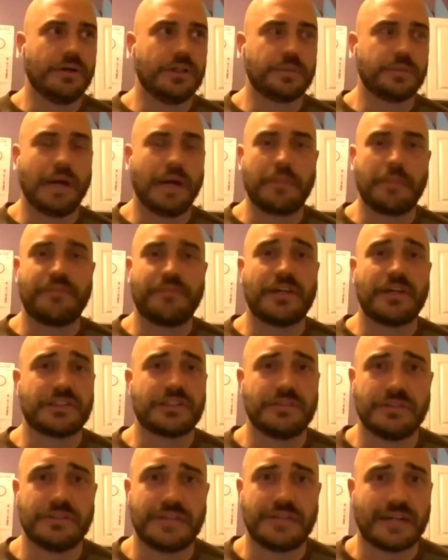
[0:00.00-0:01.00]
by
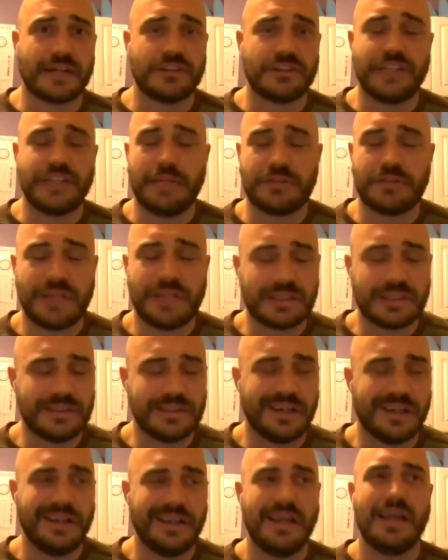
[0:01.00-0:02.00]
professional Dr. James
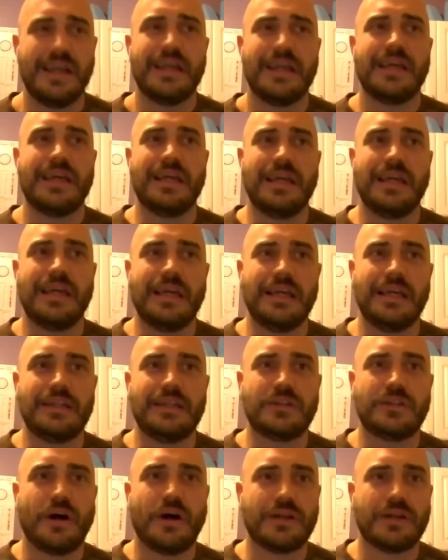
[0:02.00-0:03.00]
Chestnut. He
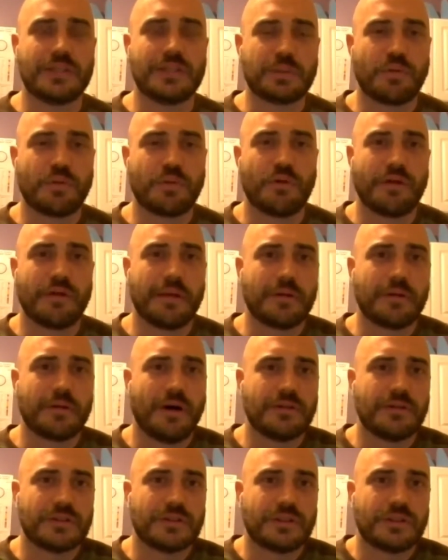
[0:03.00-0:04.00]
taught this program
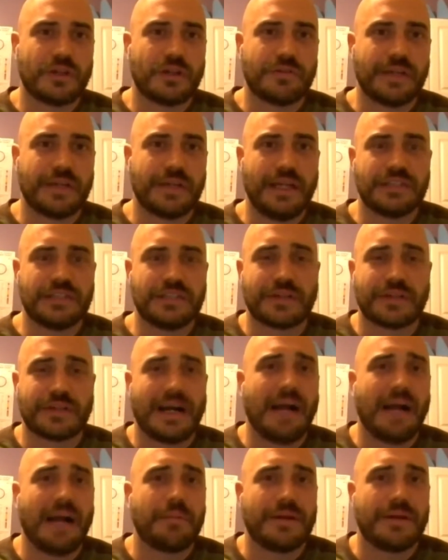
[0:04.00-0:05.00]
called the Certification for
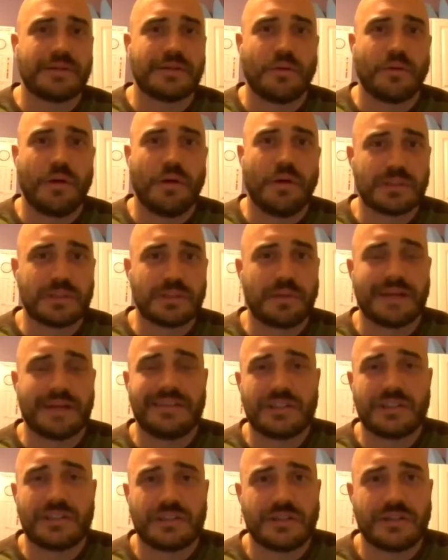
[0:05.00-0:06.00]
Chiropractic Wellness
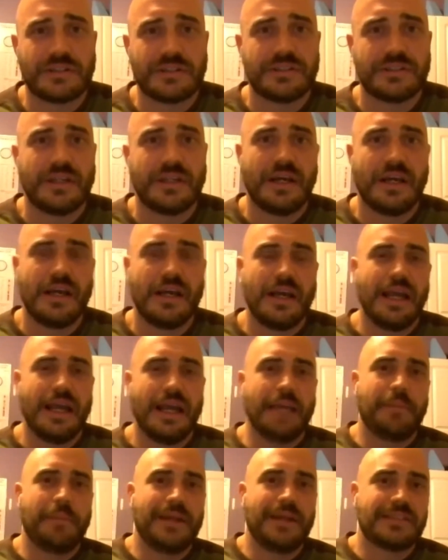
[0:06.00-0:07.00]
Practitioners.
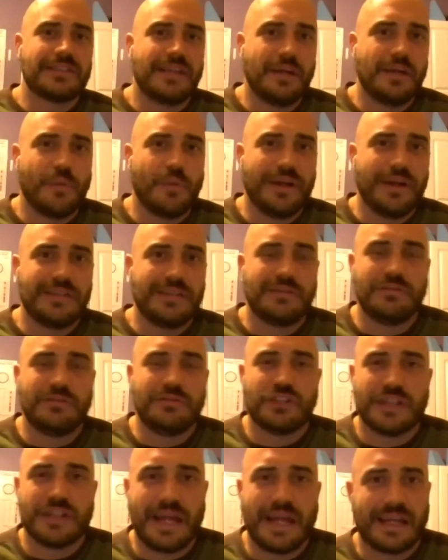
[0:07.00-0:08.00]
And basically, it went into
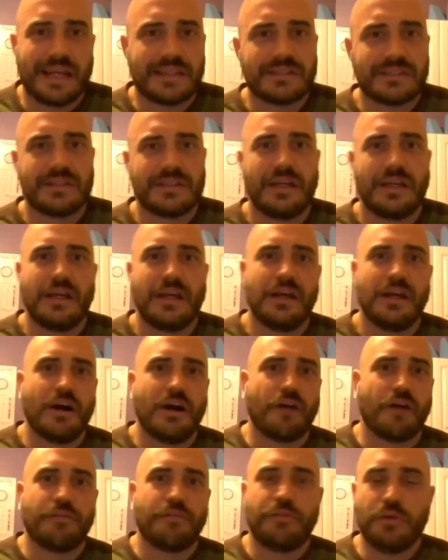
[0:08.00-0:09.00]
genetics,
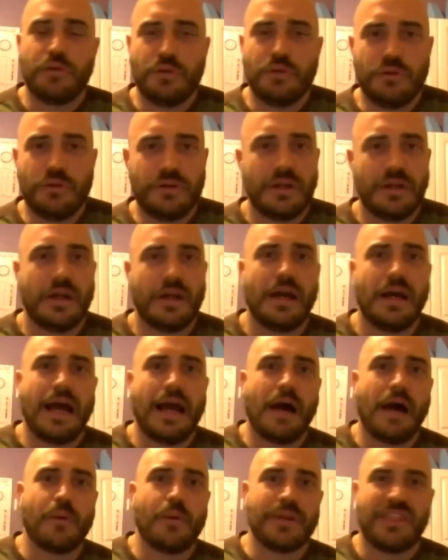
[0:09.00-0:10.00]
our food,
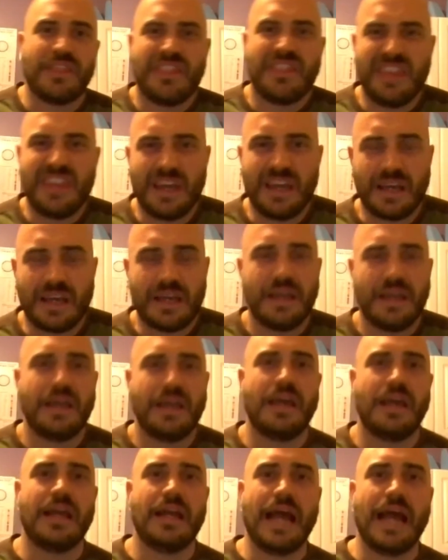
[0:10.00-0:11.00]
how we think,
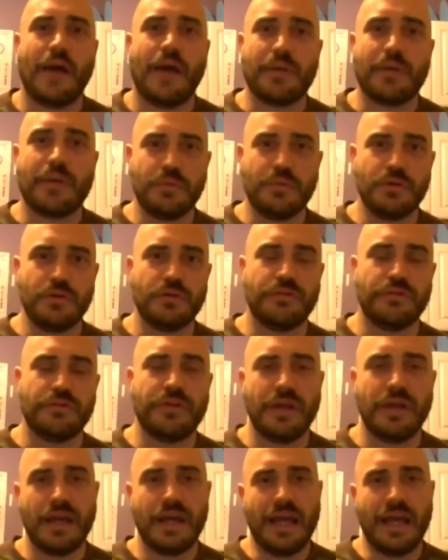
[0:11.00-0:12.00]
and how we move.
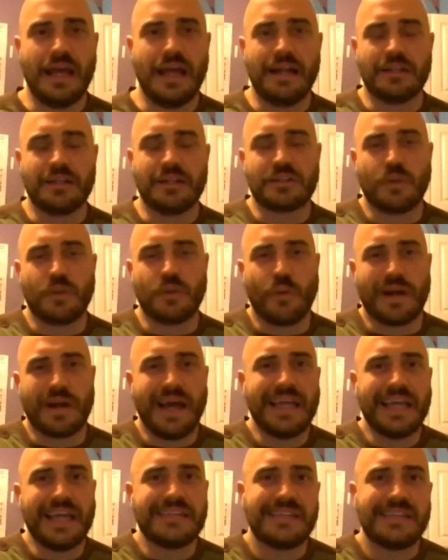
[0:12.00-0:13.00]
And so when
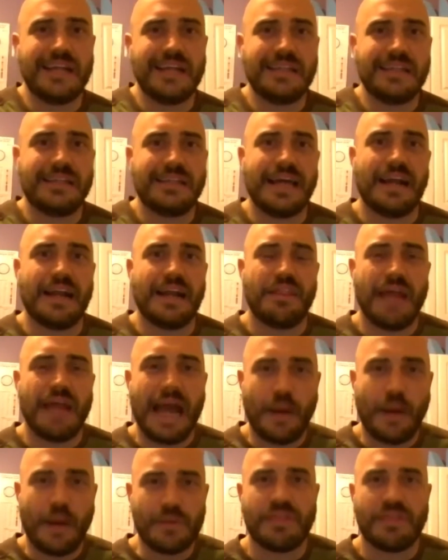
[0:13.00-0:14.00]
I attended that
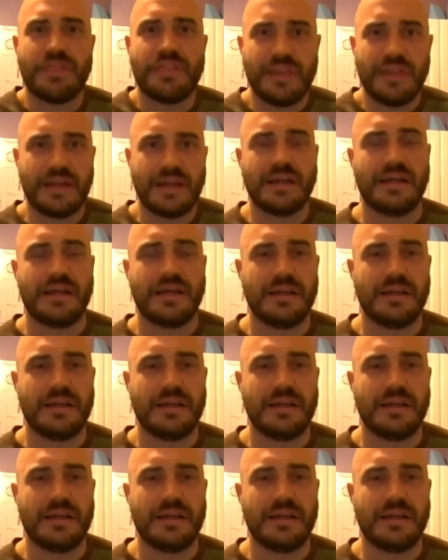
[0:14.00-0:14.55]
how we think